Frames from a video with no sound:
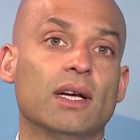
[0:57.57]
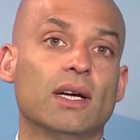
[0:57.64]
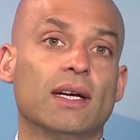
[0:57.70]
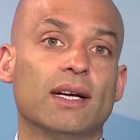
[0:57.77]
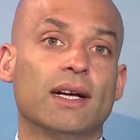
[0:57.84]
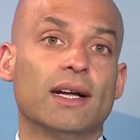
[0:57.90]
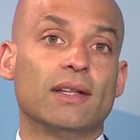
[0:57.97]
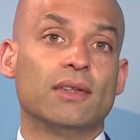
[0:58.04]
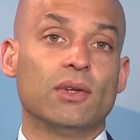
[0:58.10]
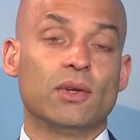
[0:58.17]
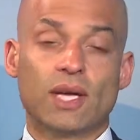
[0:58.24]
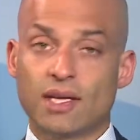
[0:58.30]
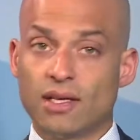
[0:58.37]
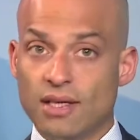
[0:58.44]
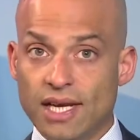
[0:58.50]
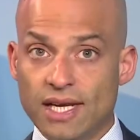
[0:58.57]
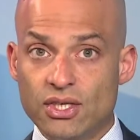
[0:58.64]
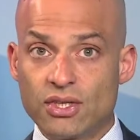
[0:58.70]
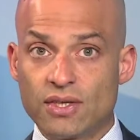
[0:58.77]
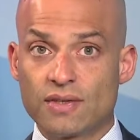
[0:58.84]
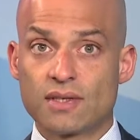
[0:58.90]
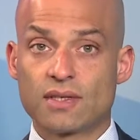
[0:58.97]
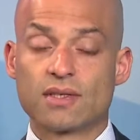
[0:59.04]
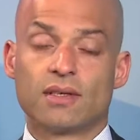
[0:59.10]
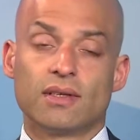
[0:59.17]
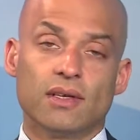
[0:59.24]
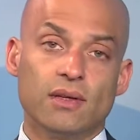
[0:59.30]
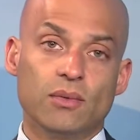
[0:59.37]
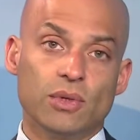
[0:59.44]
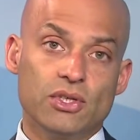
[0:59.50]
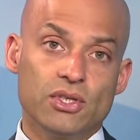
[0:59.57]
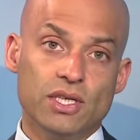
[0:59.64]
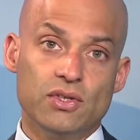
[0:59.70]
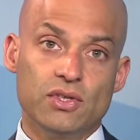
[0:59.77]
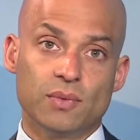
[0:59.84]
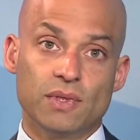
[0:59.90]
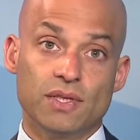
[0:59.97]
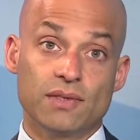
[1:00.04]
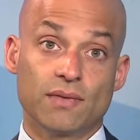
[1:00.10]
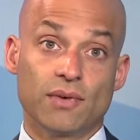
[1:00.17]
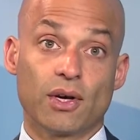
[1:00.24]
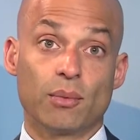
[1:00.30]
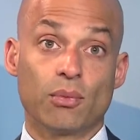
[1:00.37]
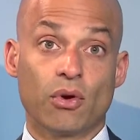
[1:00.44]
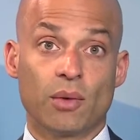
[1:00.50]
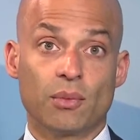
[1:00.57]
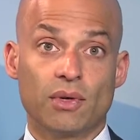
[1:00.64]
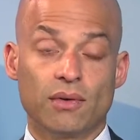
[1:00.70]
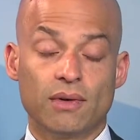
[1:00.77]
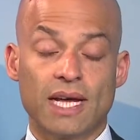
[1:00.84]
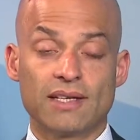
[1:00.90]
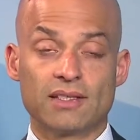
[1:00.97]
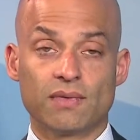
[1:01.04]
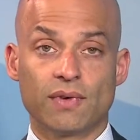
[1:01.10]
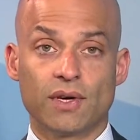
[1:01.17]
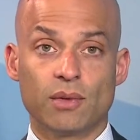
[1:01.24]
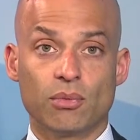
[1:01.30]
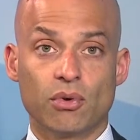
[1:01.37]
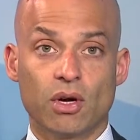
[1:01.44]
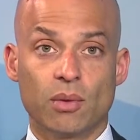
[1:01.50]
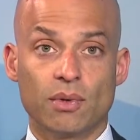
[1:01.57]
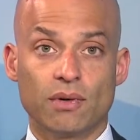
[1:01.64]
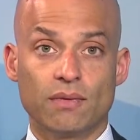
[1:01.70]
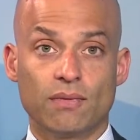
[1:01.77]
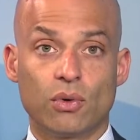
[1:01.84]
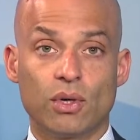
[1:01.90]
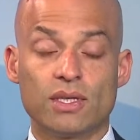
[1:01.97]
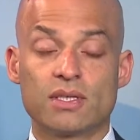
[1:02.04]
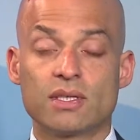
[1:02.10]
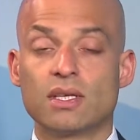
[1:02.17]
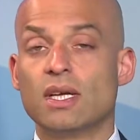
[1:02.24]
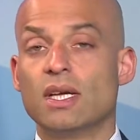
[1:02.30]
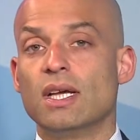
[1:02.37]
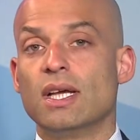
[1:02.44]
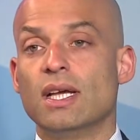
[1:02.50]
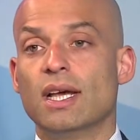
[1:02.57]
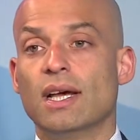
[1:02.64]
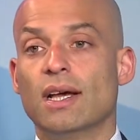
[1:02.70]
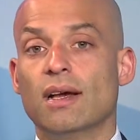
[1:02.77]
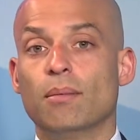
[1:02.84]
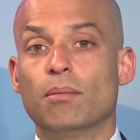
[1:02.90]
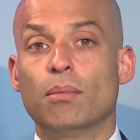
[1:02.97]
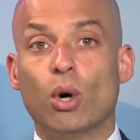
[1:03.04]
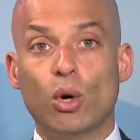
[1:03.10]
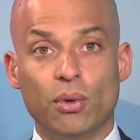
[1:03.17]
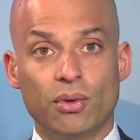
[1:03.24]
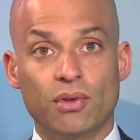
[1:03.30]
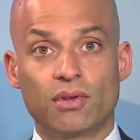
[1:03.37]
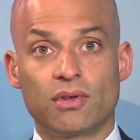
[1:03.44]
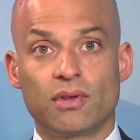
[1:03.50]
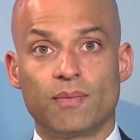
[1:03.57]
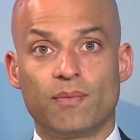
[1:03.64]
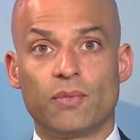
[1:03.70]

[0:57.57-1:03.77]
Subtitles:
the United Nations, in which Egypt is has a very prominent voice, both